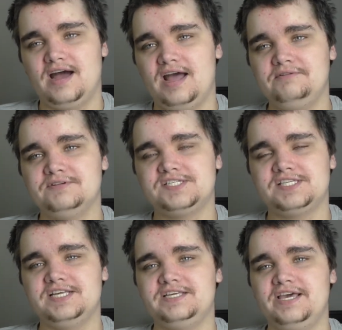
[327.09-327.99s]
I was
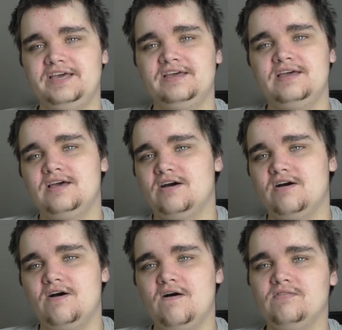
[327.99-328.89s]
thinking,
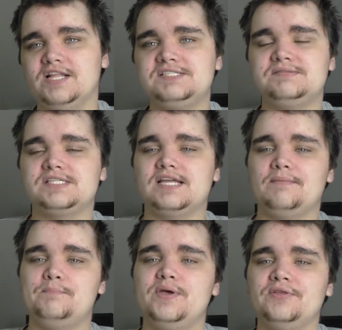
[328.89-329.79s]
oh, let's
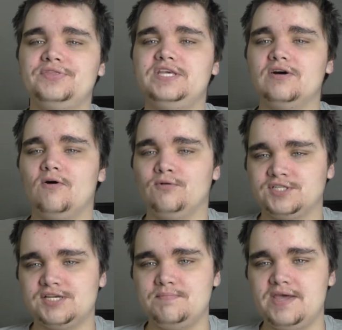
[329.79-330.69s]
build the
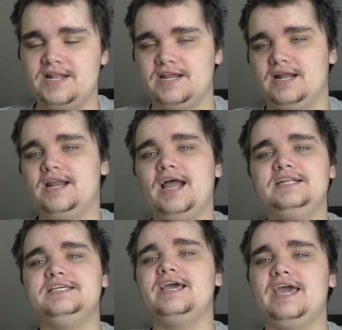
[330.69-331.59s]
ultimate
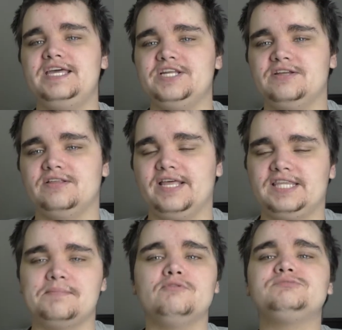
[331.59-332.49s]
98, like
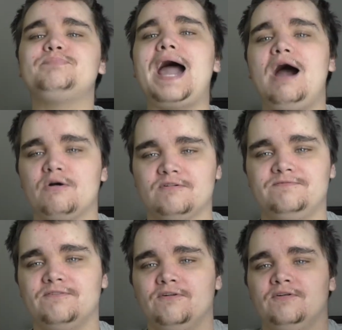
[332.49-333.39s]
the most
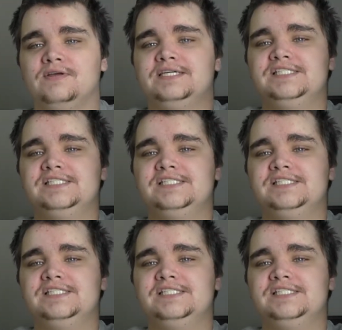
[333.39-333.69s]
powerful